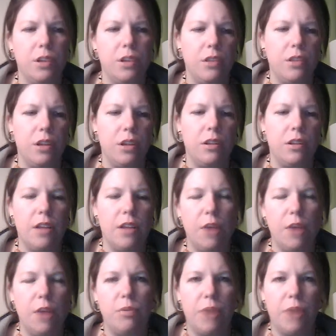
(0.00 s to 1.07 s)
then that
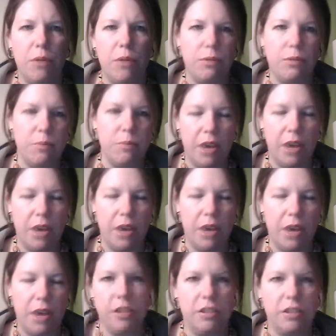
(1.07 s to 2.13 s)
would probably bother his